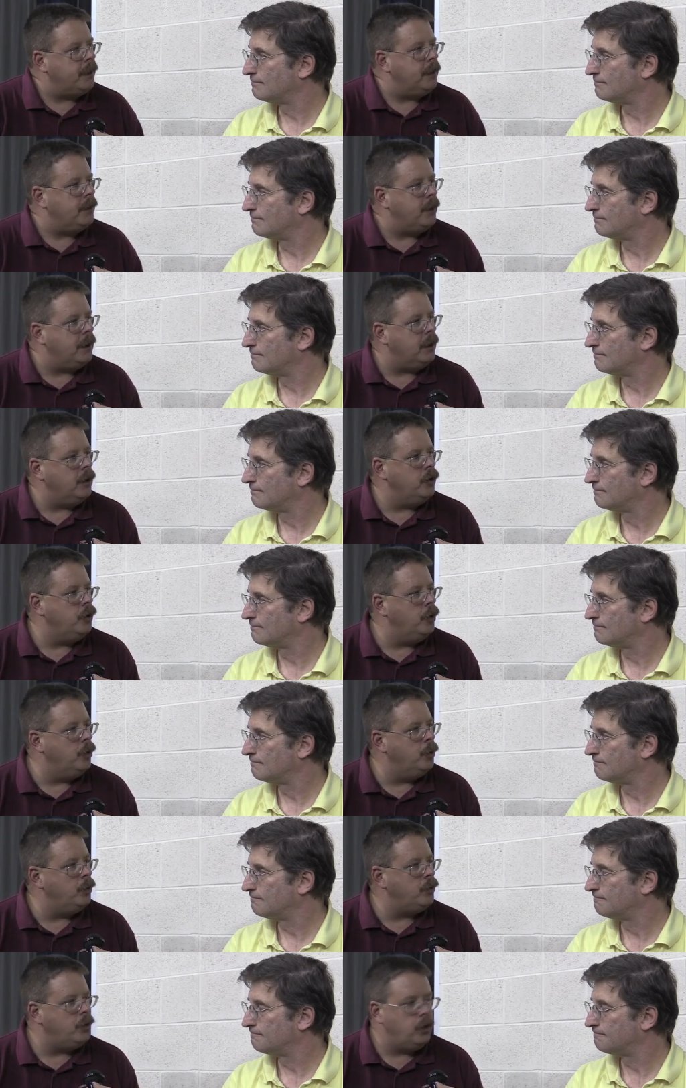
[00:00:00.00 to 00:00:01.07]
Speaker 1: that they can
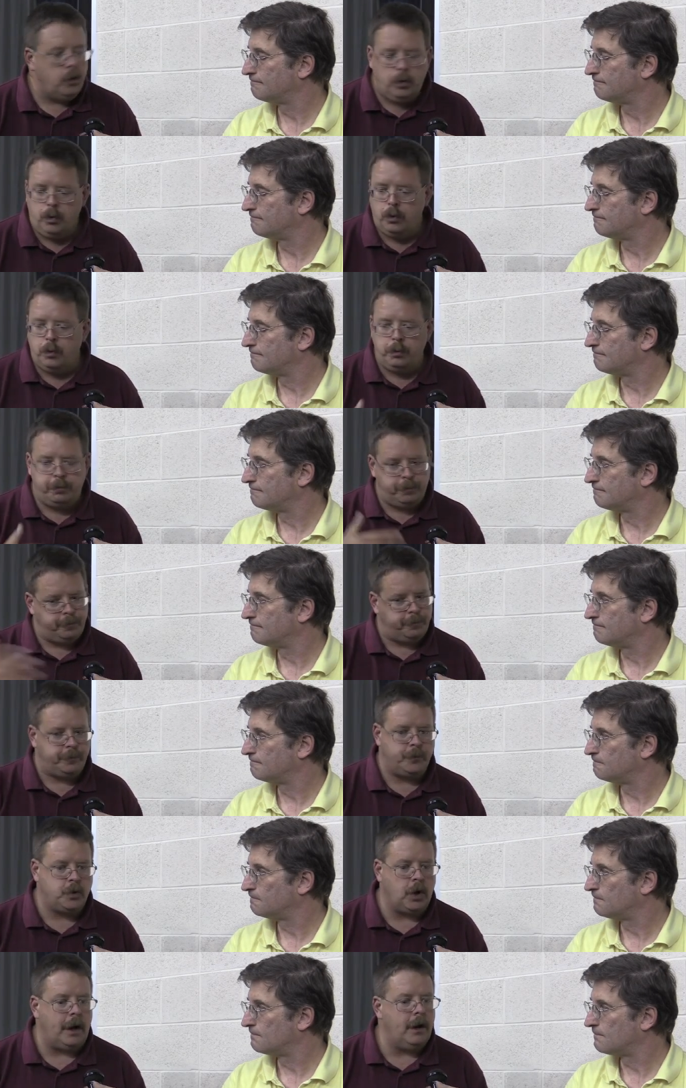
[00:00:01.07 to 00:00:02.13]
do to
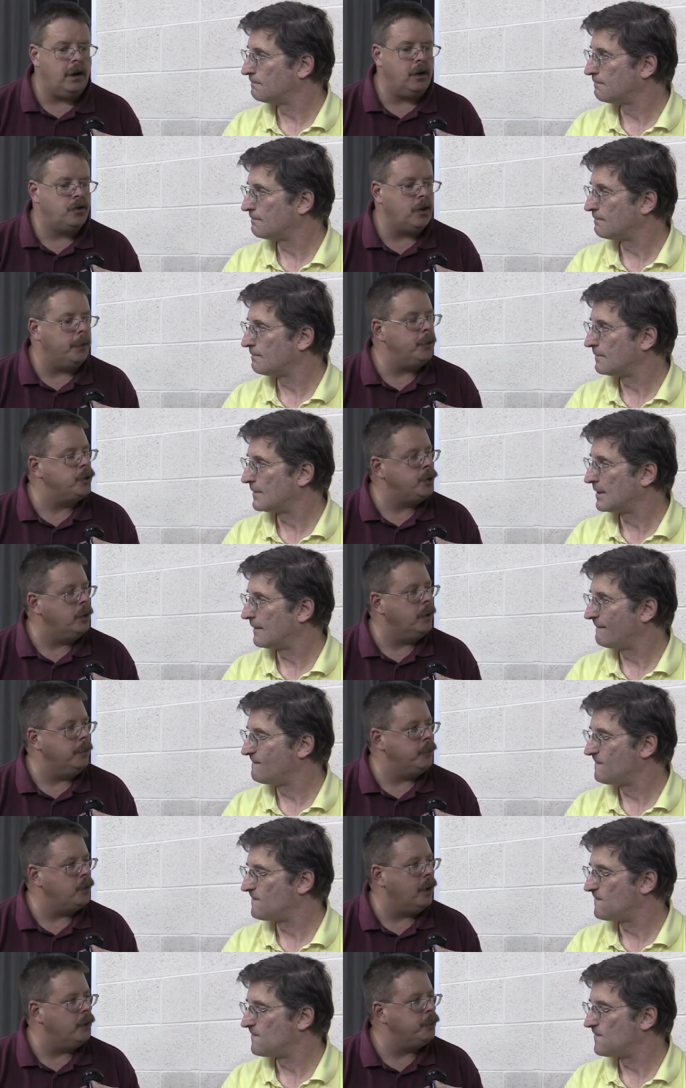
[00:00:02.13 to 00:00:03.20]
try to troubleshoot it
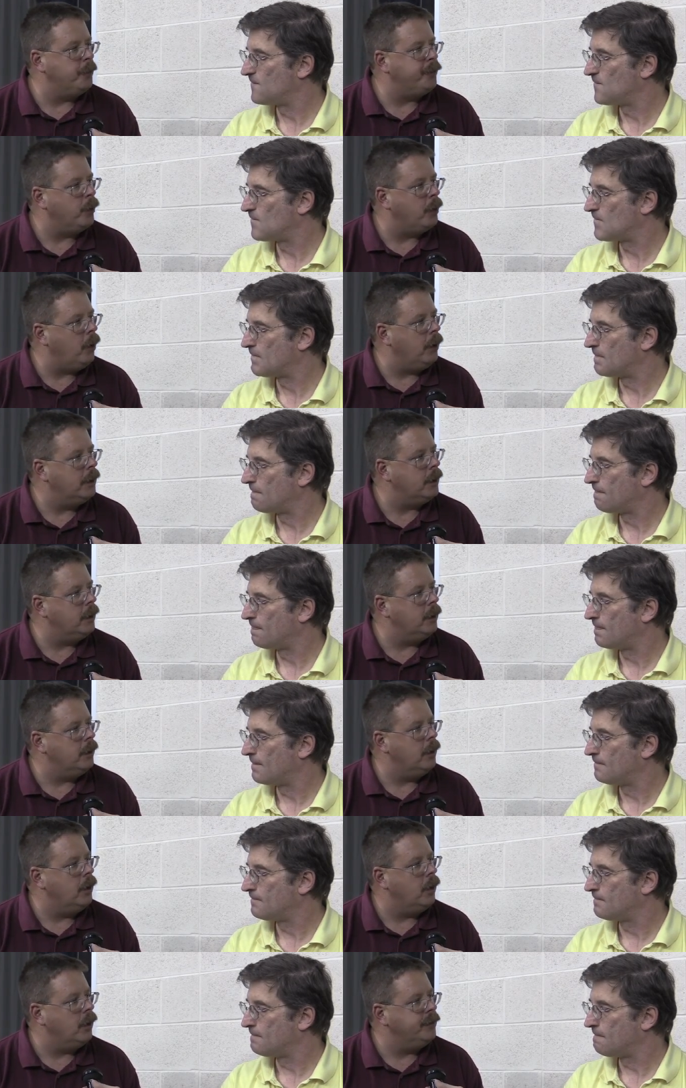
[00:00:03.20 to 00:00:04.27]
themselves before calling an,
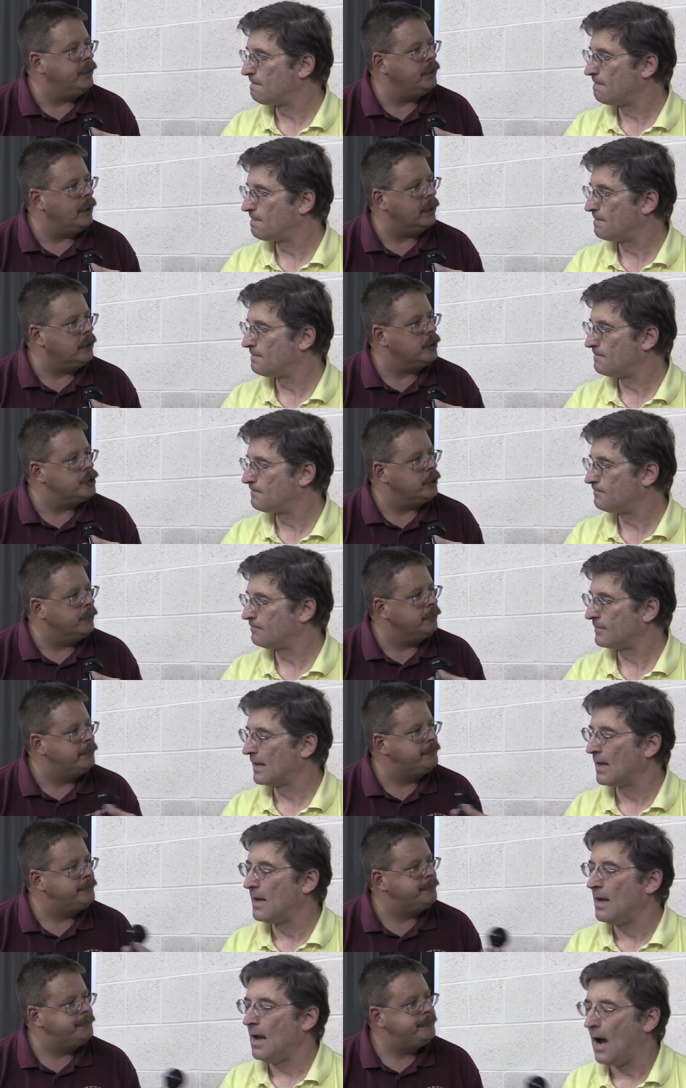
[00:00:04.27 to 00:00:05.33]
an
Speaker 2: RV technician?
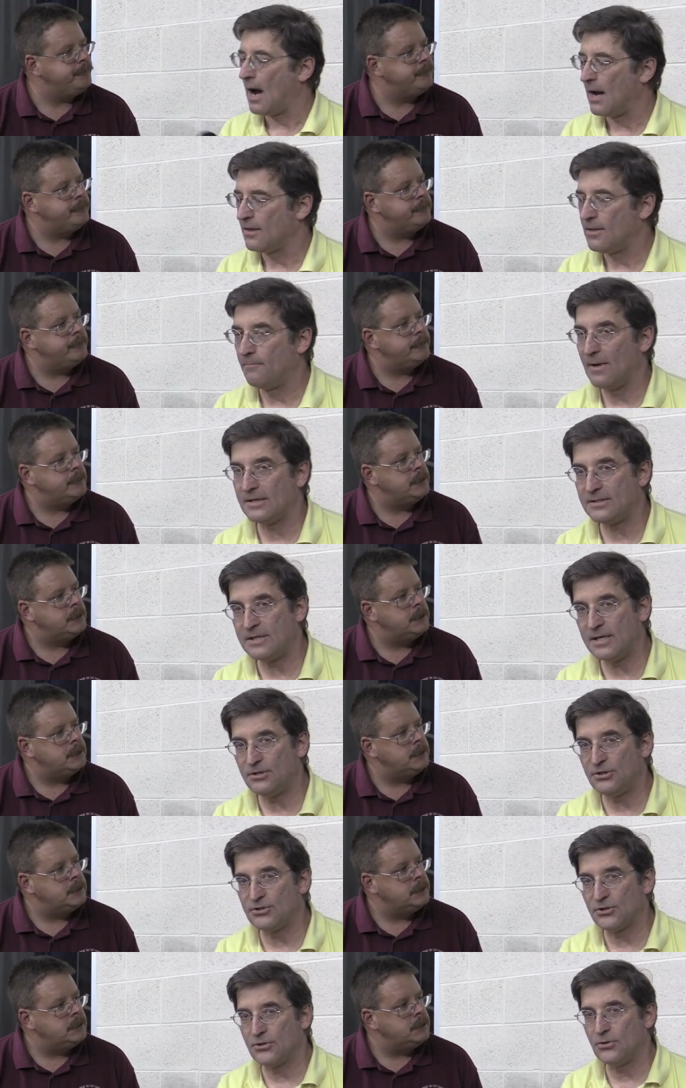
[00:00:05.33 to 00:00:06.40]
Uh, the best thing
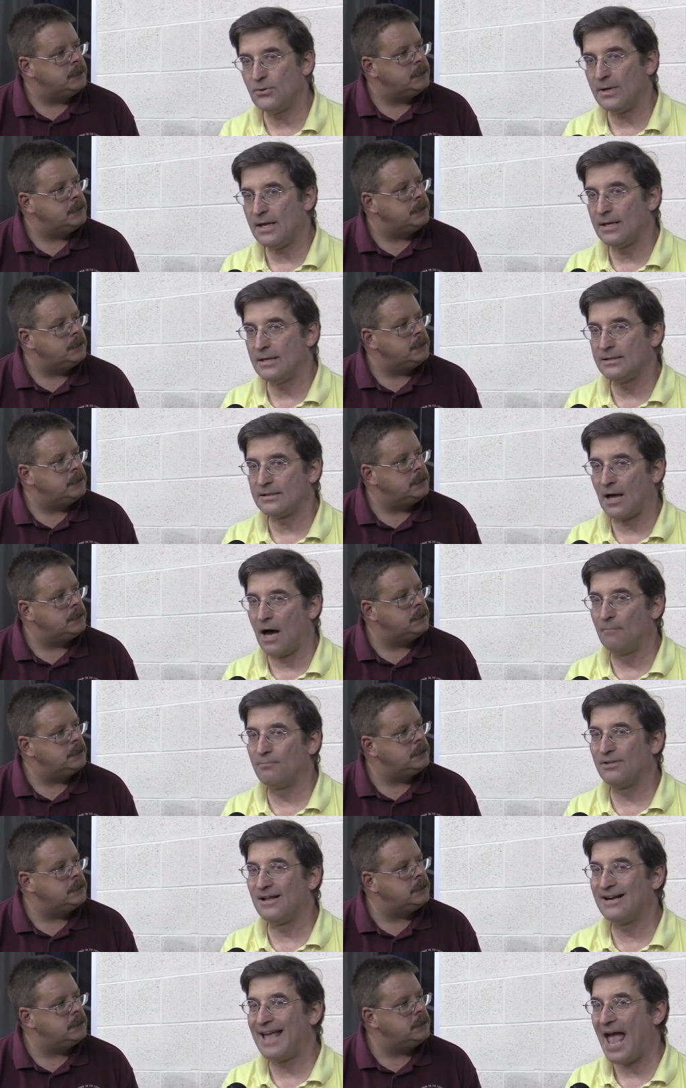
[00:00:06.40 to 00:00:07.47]
to do is
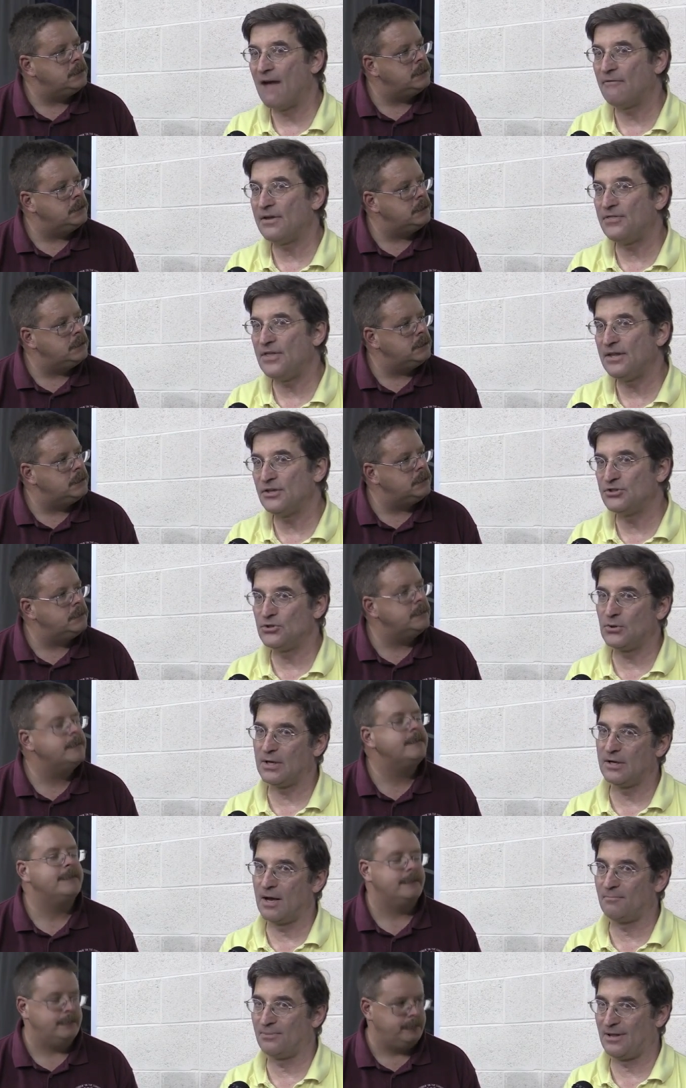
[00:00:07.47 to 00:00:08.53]
unplug everything that you
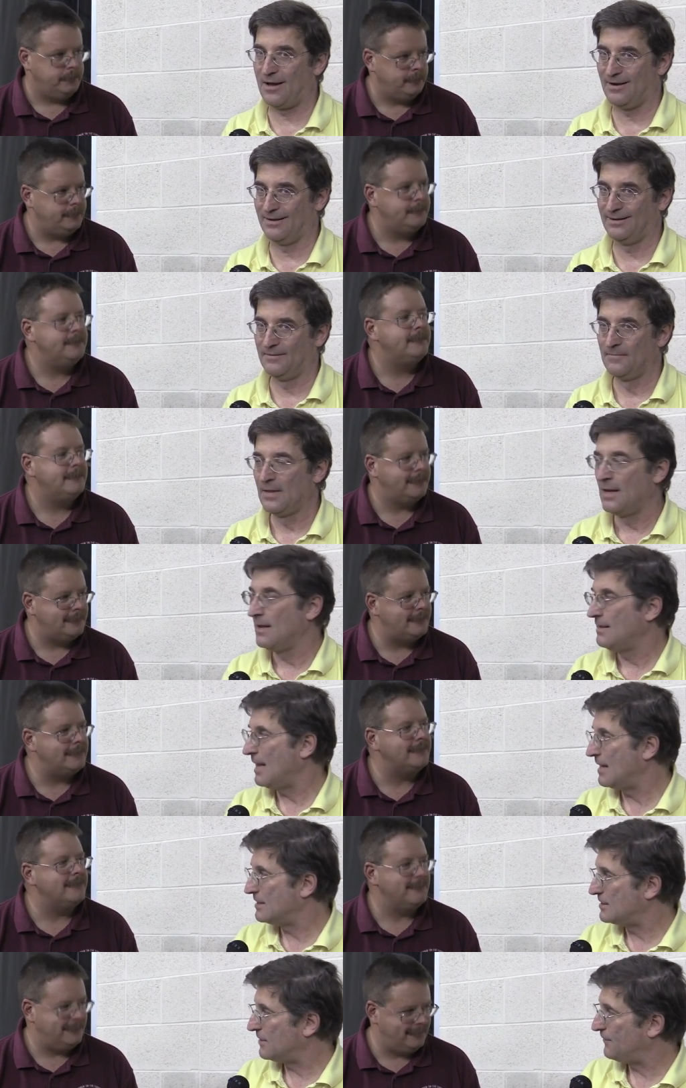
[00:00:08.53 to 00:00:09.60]
can unplug.
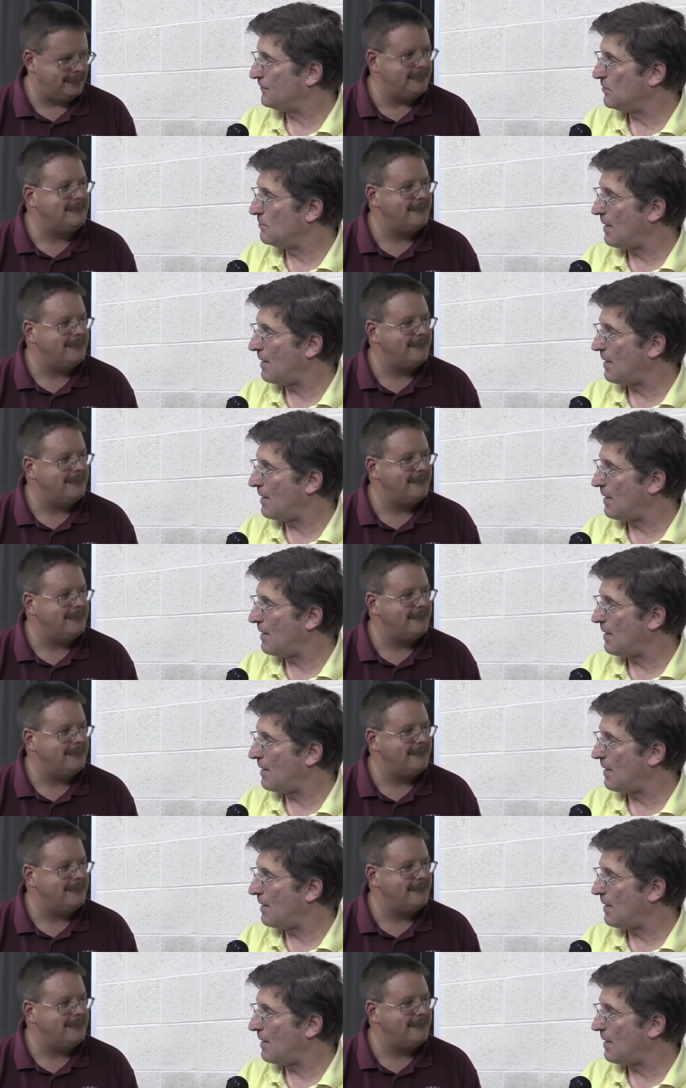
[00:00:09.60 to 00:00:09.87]
That is, if you